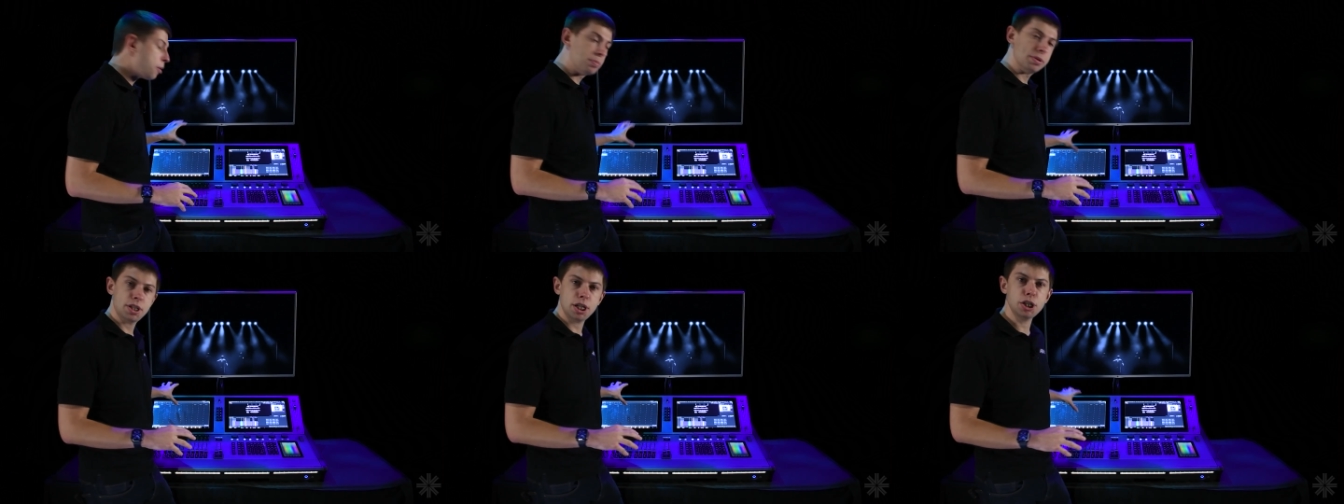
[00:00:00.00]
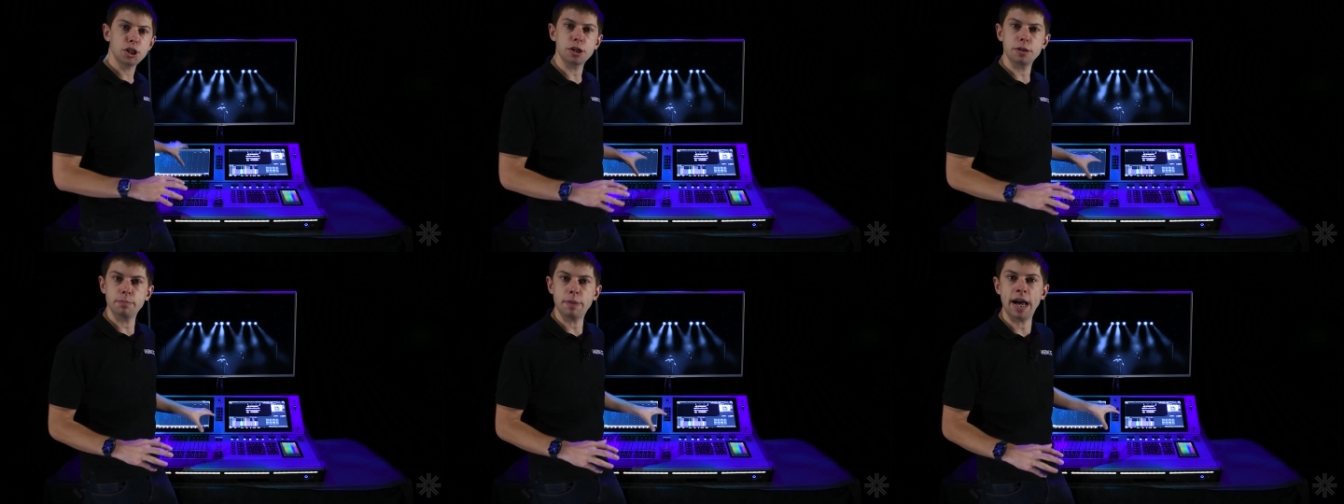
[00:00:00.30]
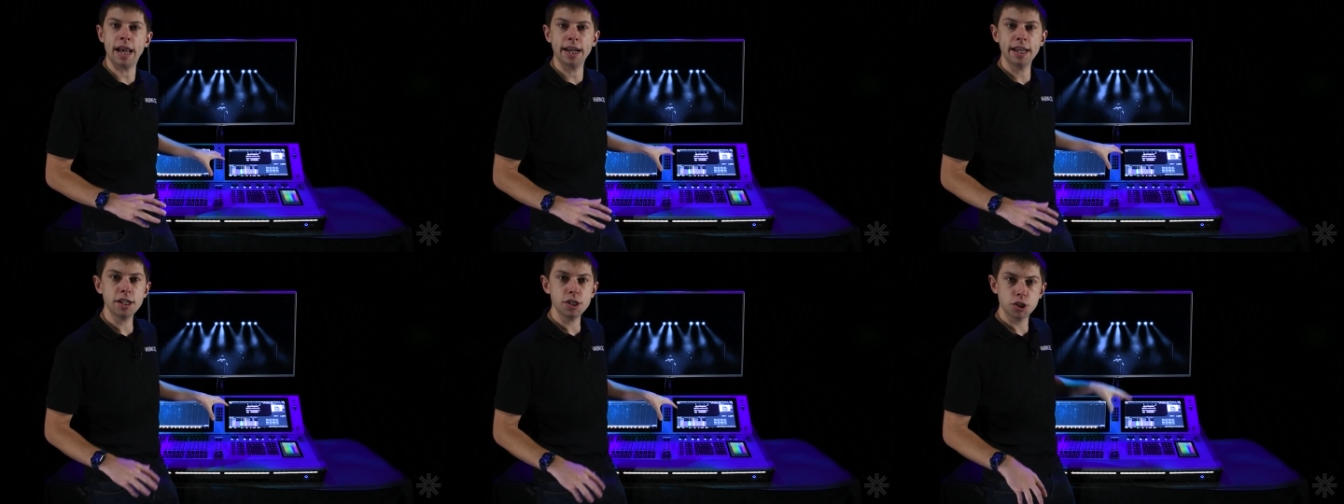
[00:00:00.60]
position
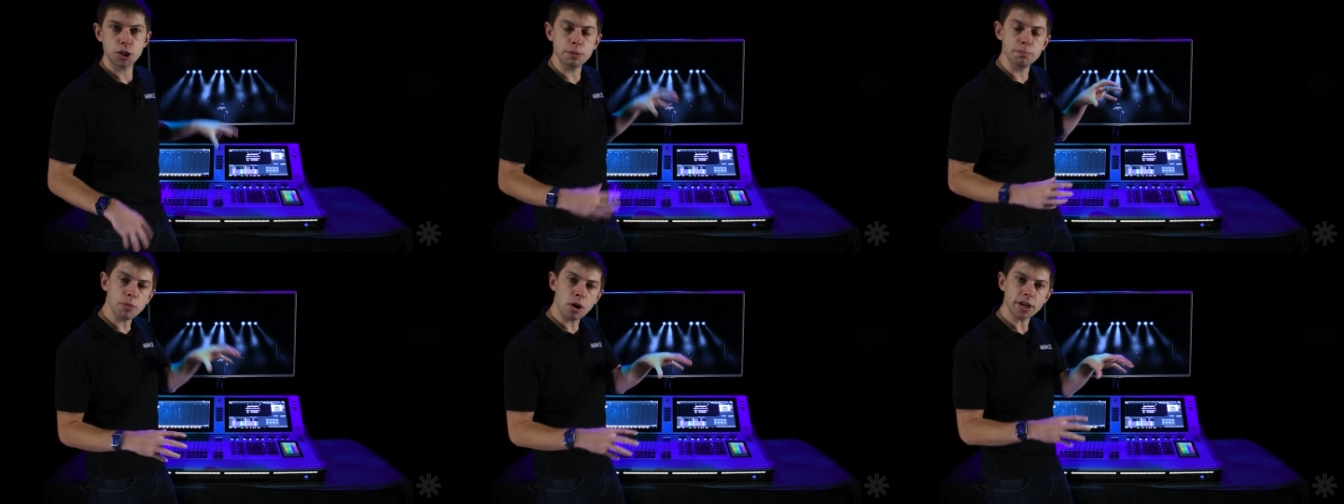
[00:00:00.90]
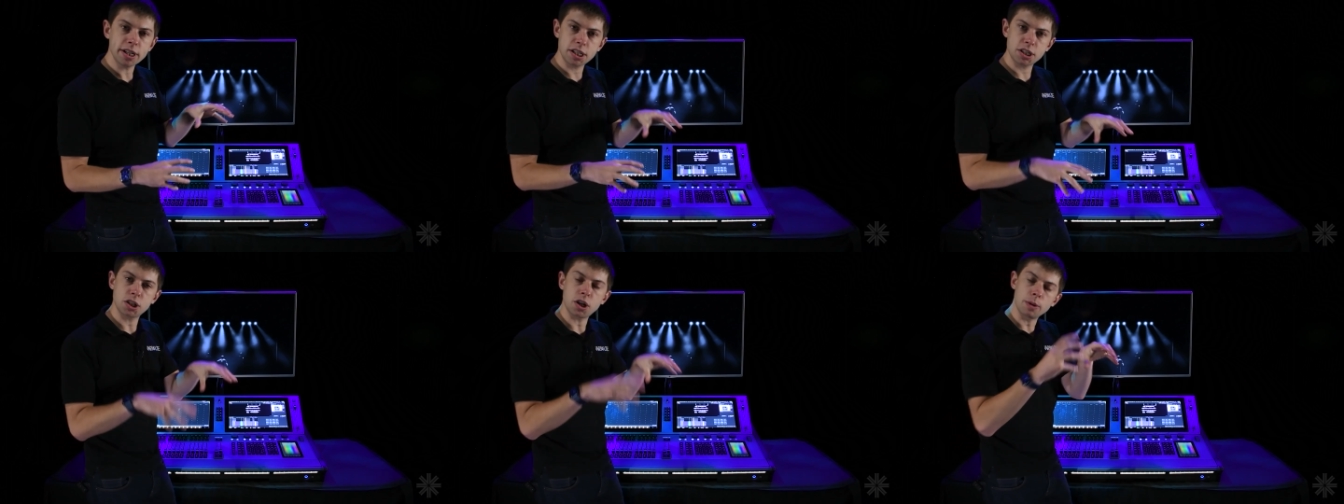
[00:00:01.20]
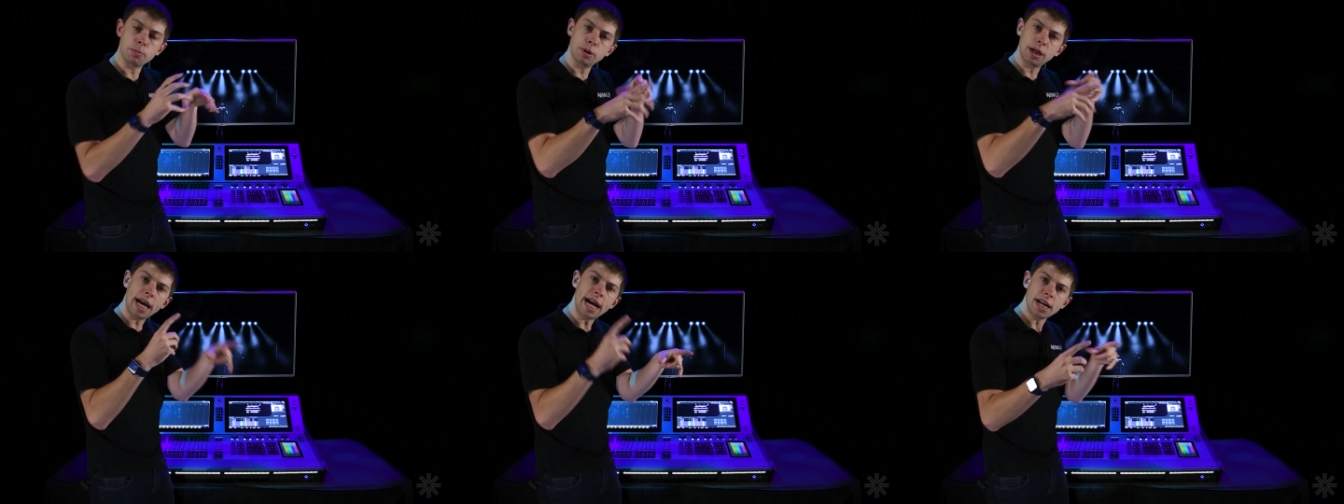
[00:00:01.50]
palettes, you might decide,
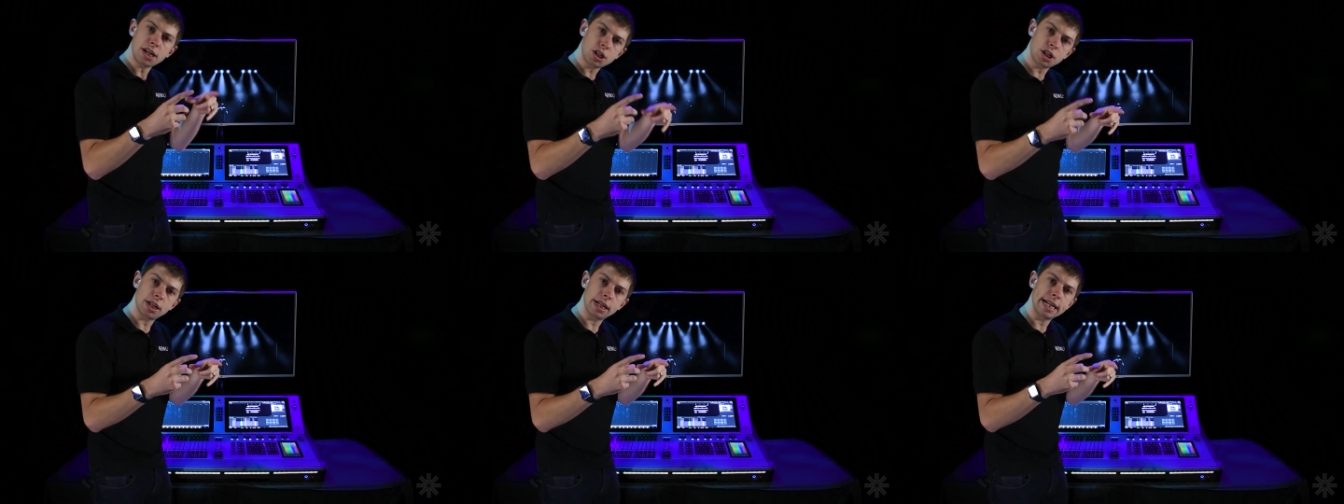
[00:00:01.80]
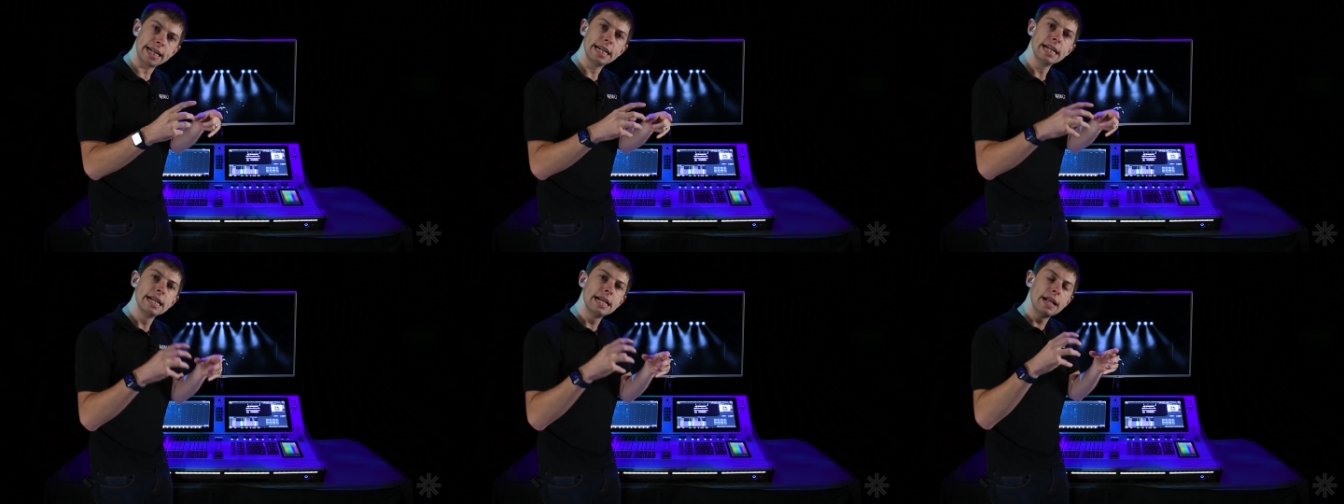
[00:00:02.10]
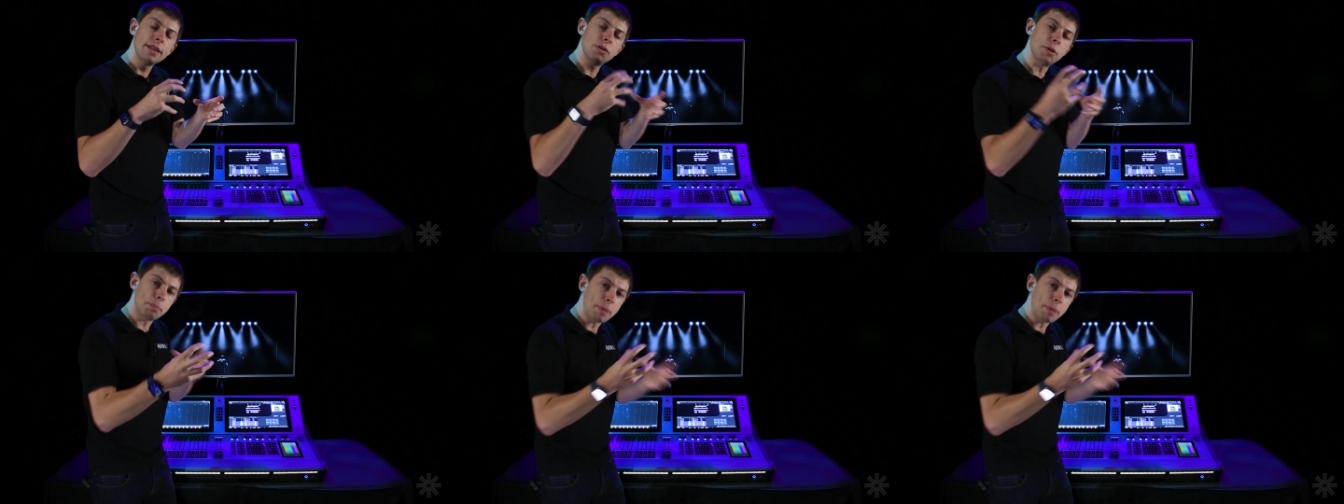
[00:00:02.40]
well, actually, the